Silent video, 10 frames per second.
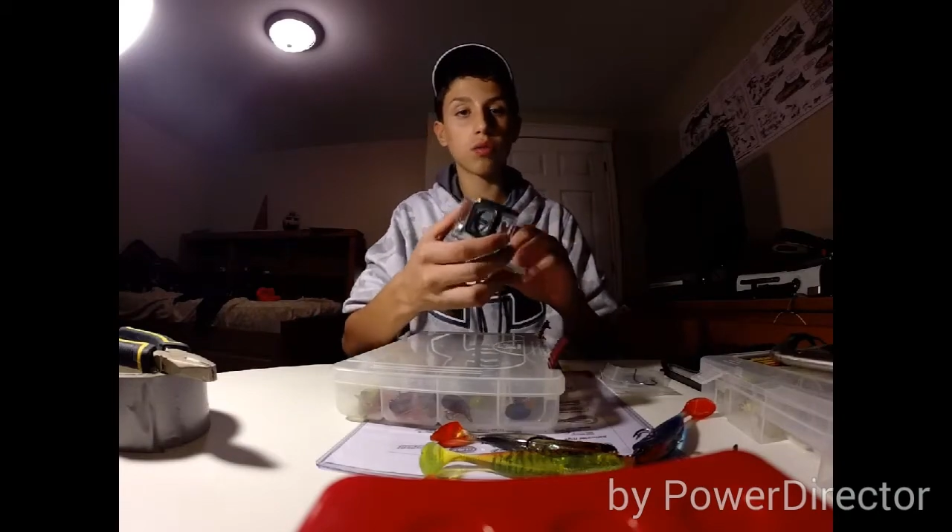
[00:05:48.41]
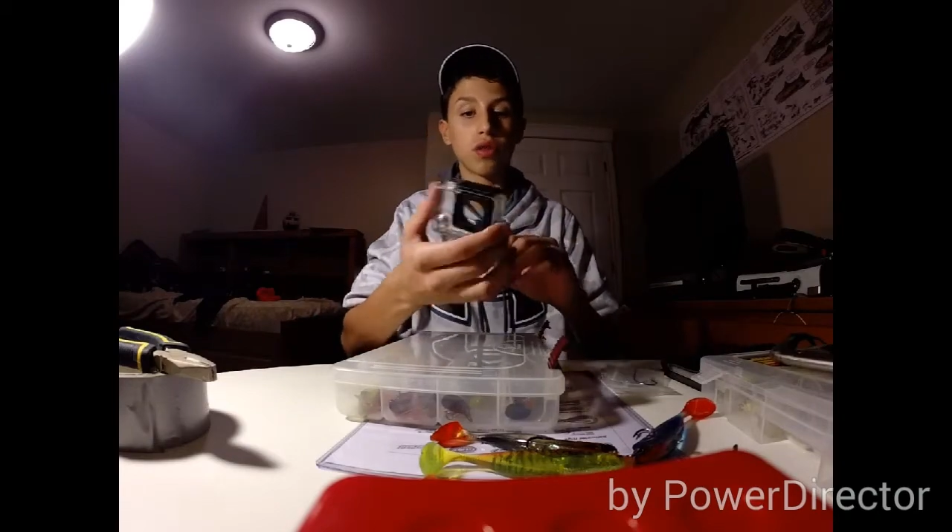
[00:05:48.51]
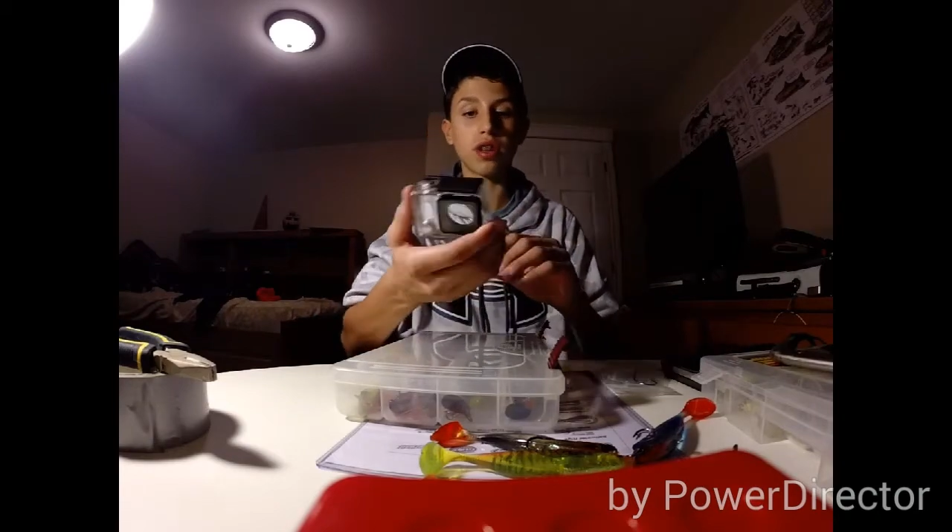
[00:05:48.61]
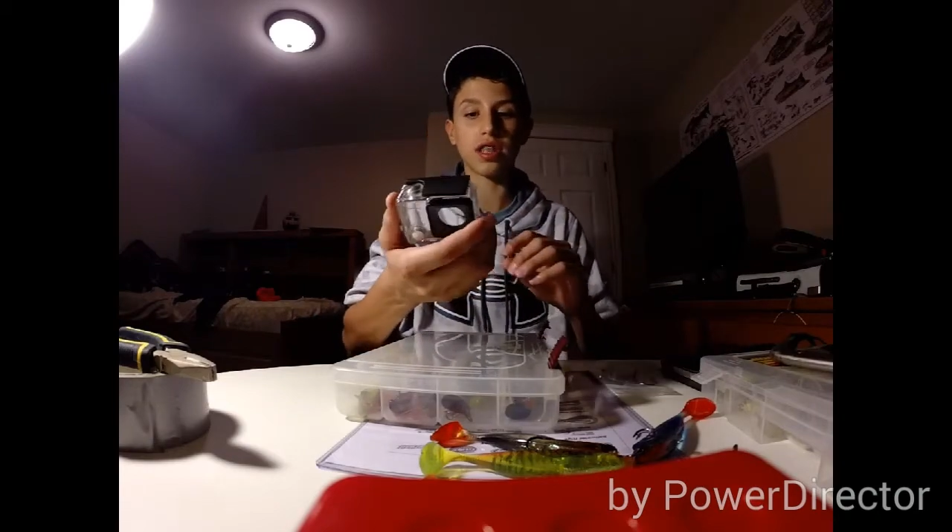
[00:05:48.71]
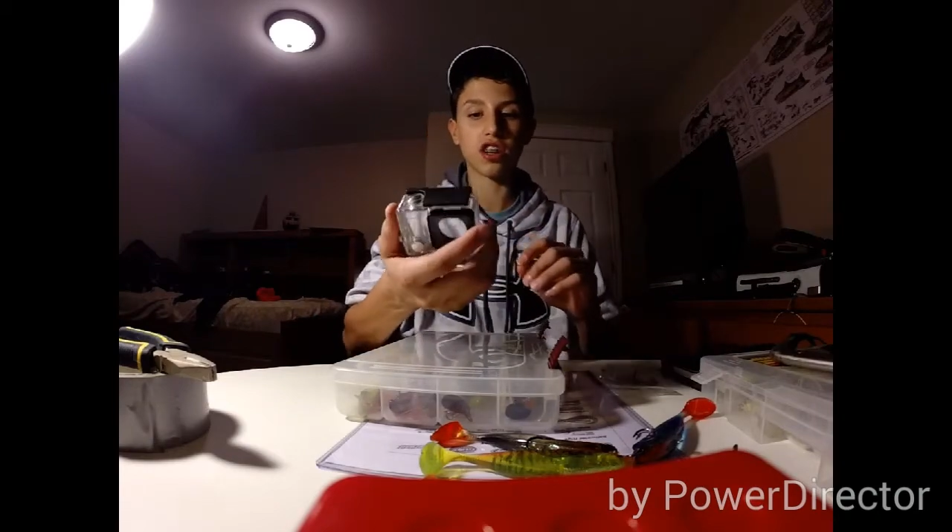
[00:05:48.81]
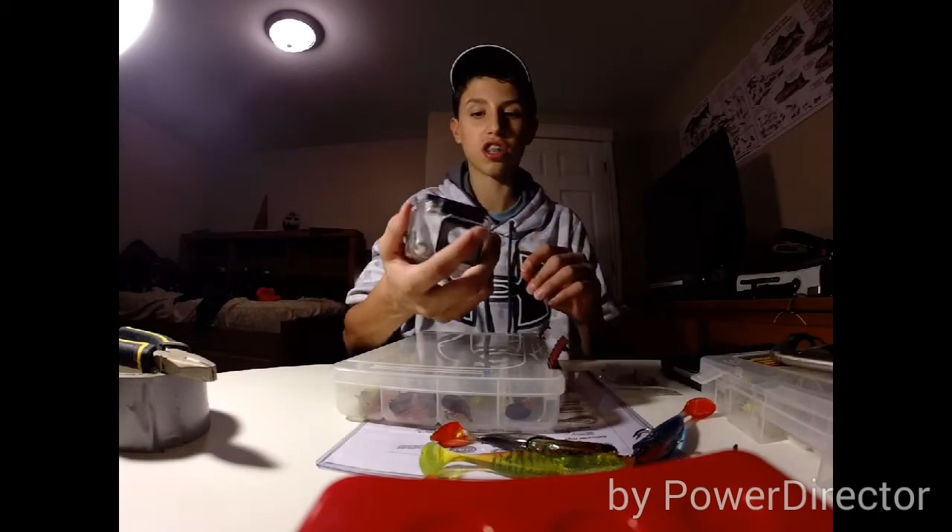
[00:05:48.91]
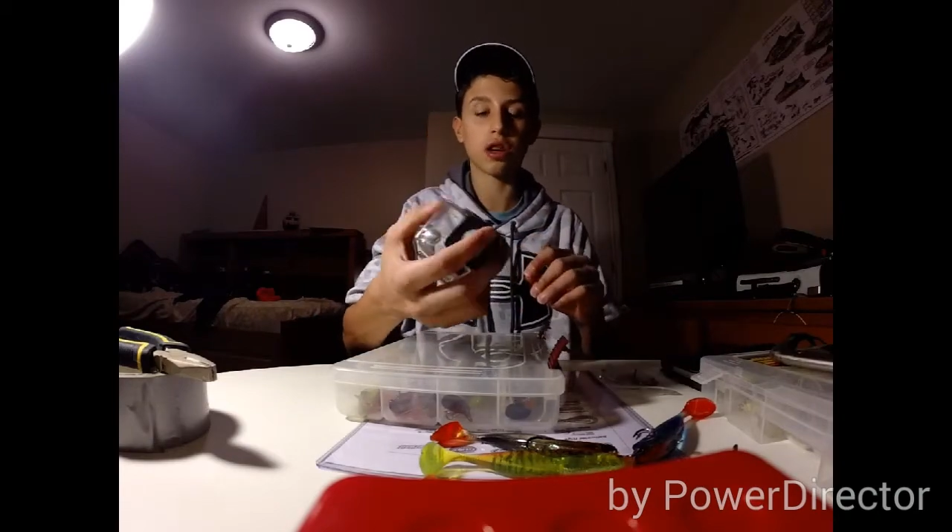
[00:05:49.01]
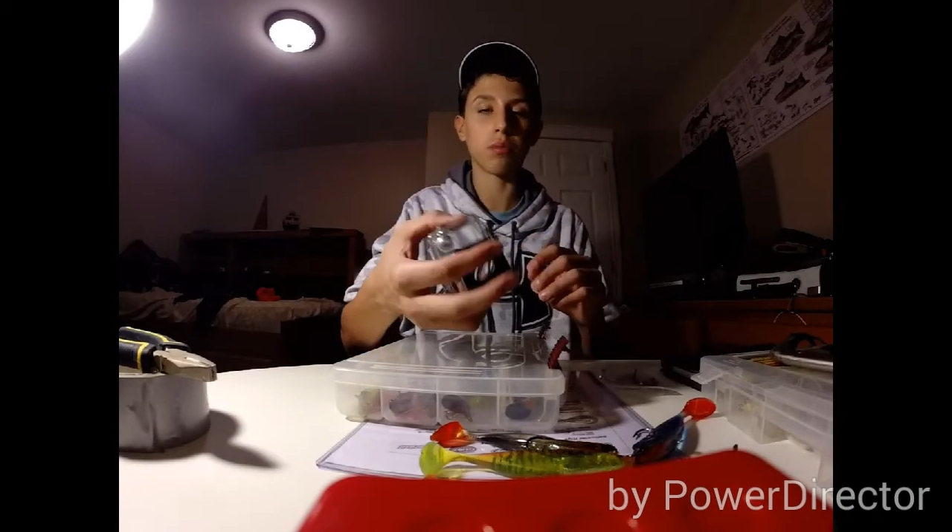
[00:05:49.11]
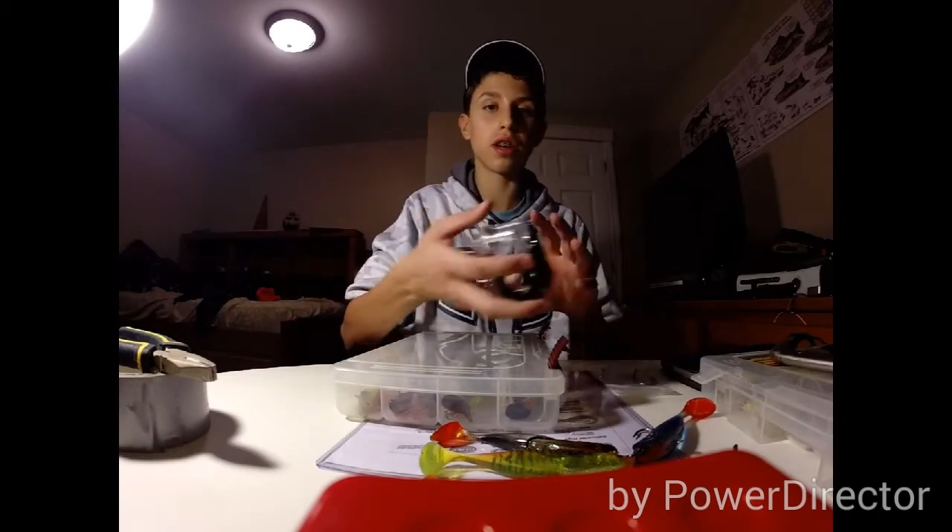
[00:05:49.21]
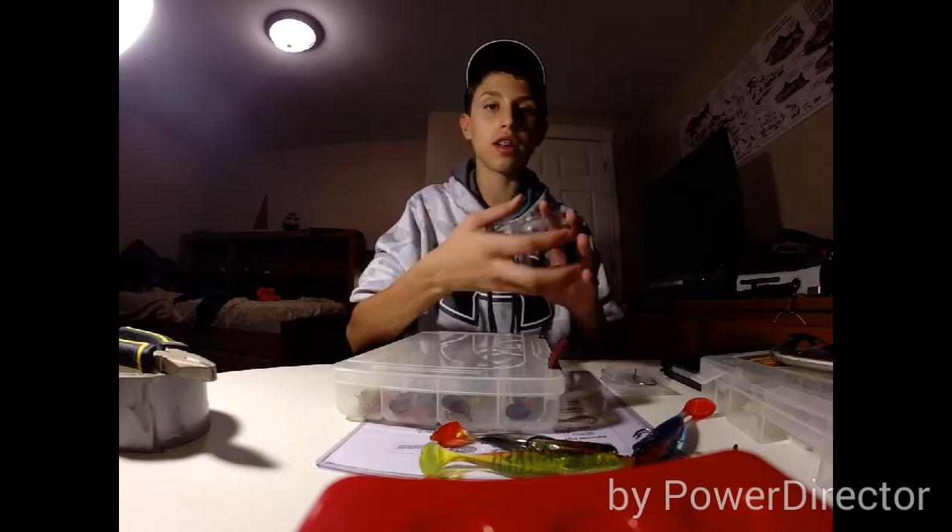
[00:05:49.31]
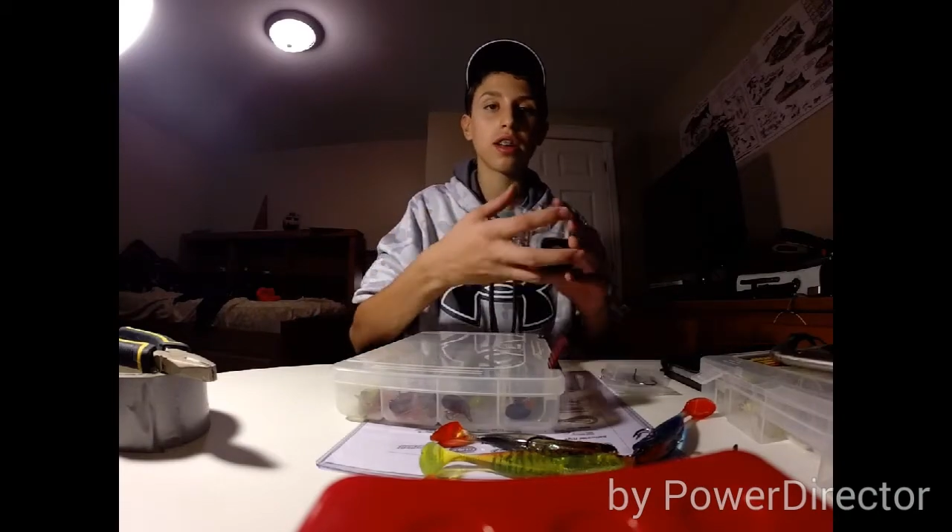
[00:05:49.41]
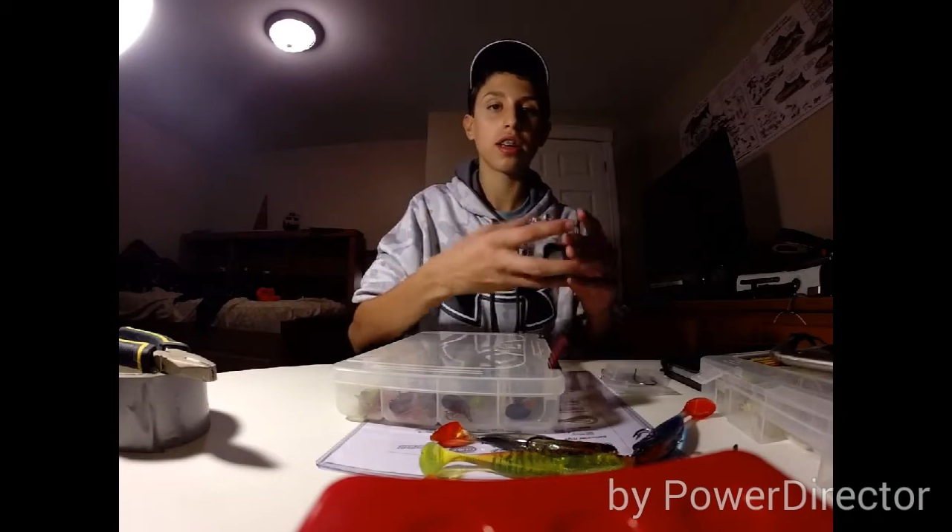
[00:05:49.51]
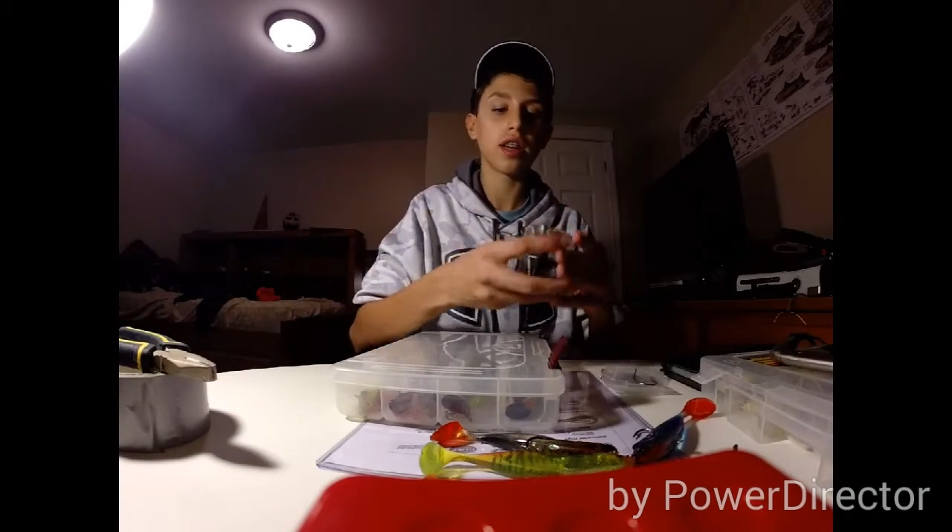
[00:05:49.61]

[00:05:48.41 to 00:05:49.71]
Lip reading: Well, these actually come with it.